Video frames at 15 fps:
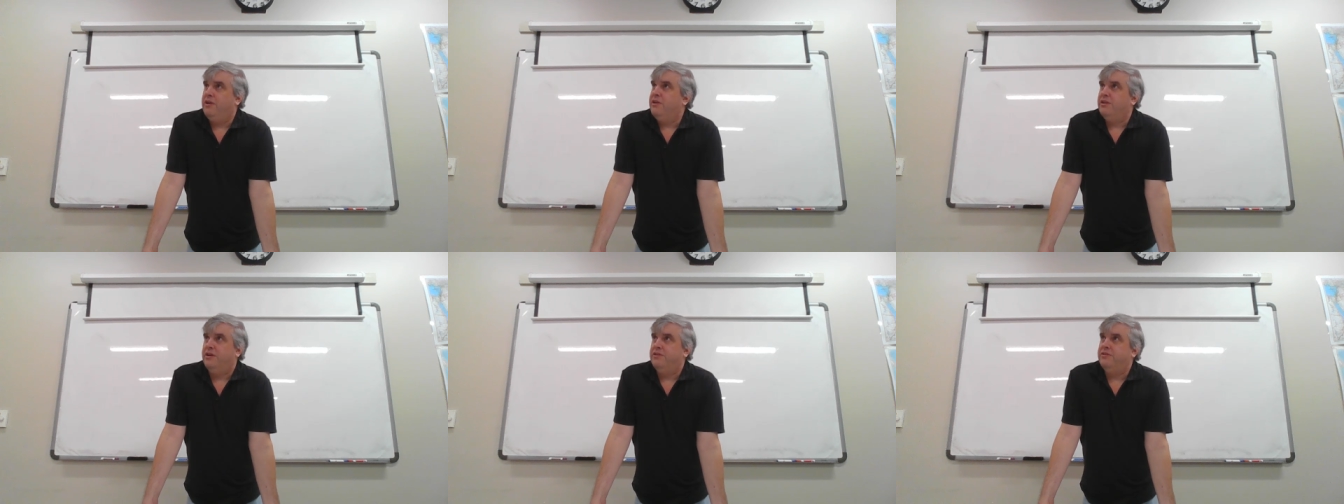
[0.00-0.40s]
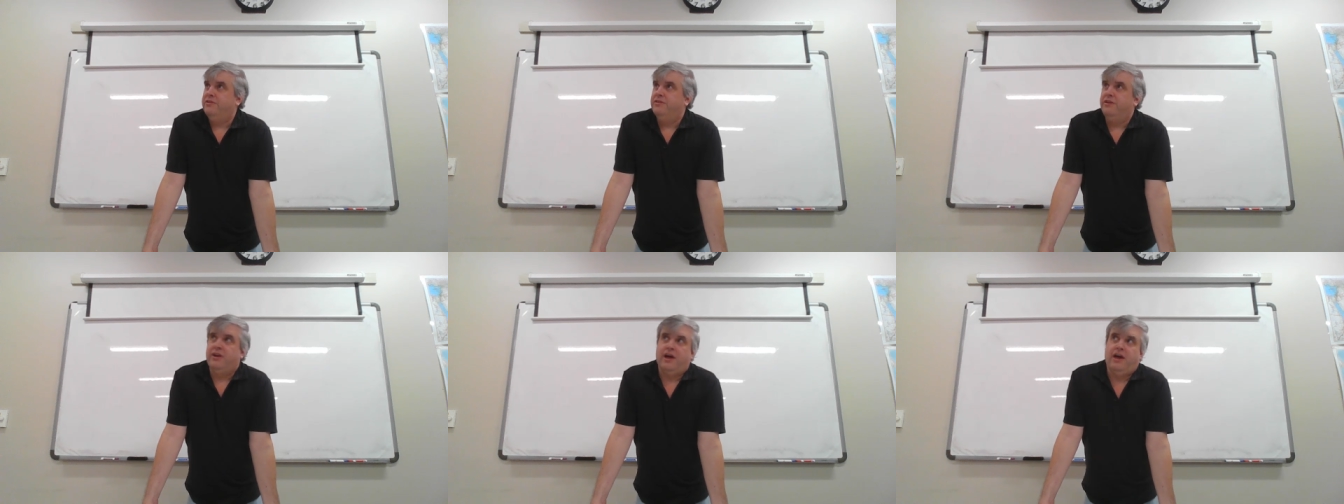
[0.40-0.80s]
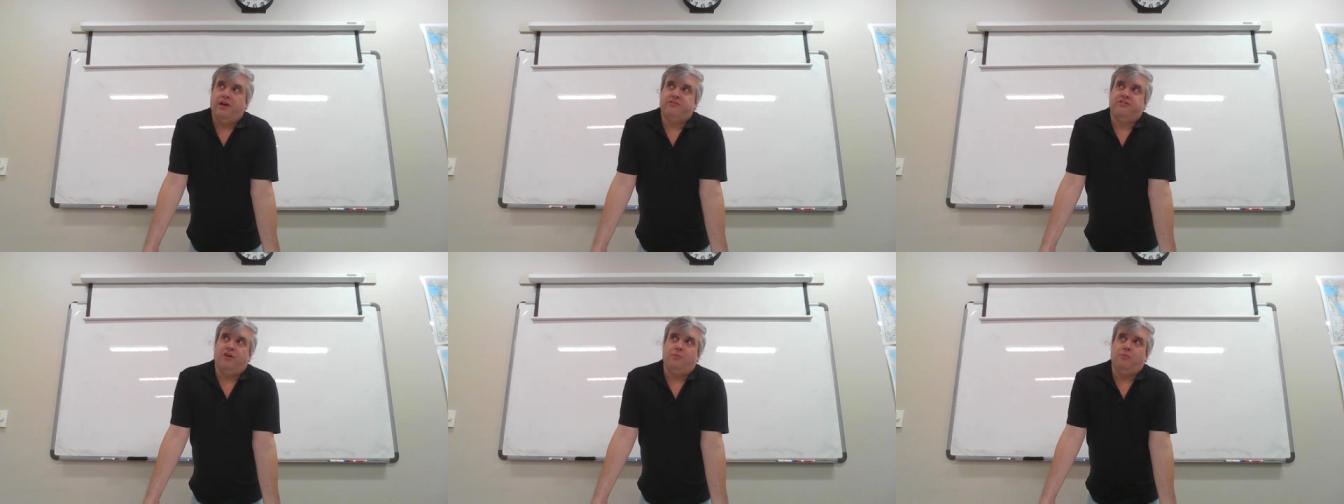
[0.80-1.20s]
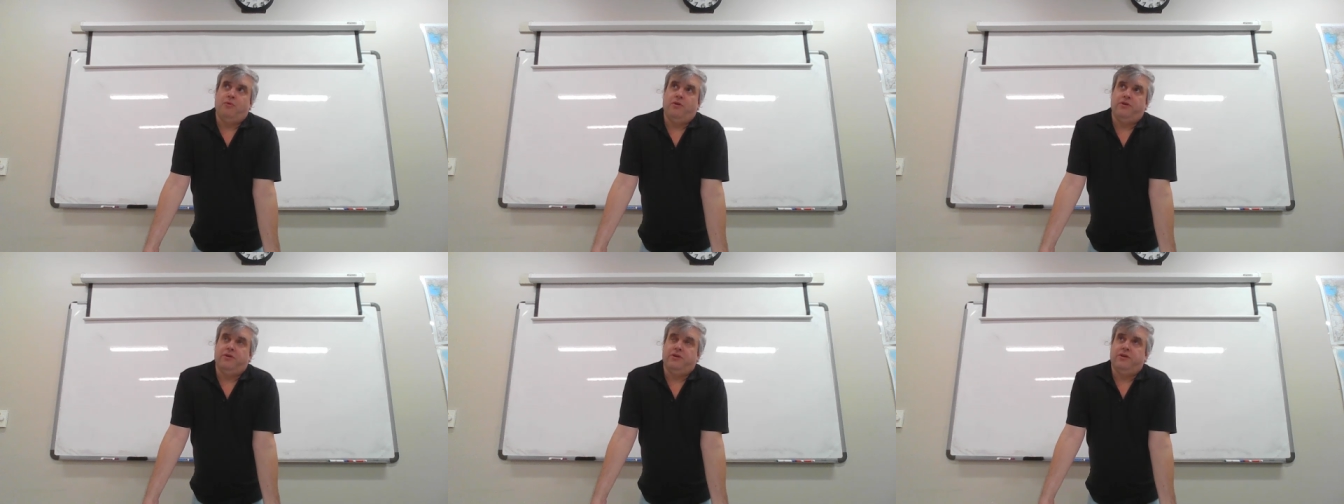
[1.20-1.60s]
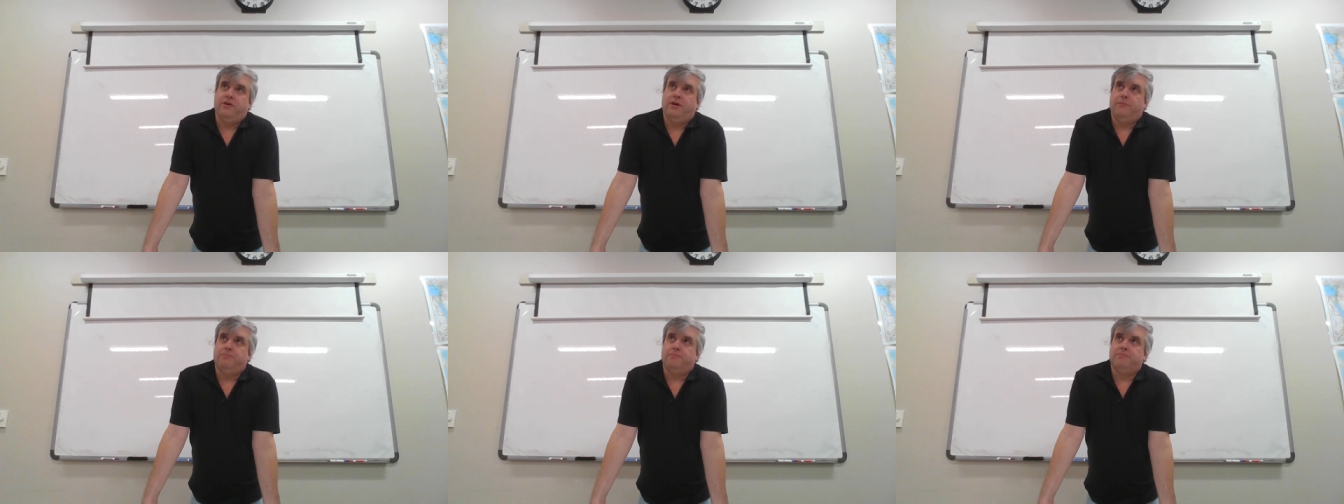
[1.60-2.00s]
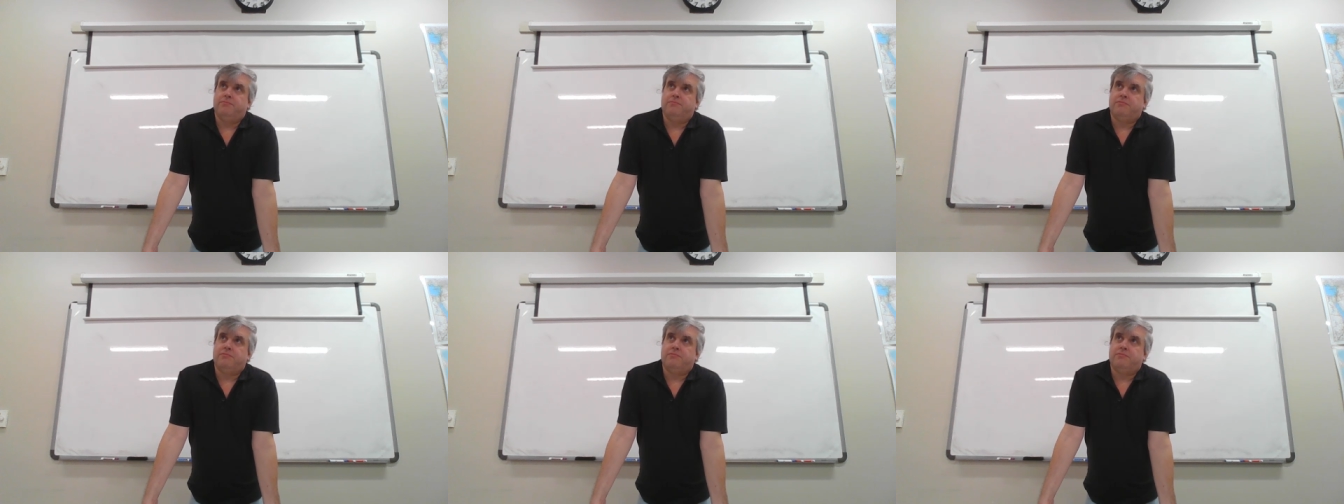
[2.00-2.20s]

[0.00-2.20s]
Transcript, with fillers: You cannot deny someone um,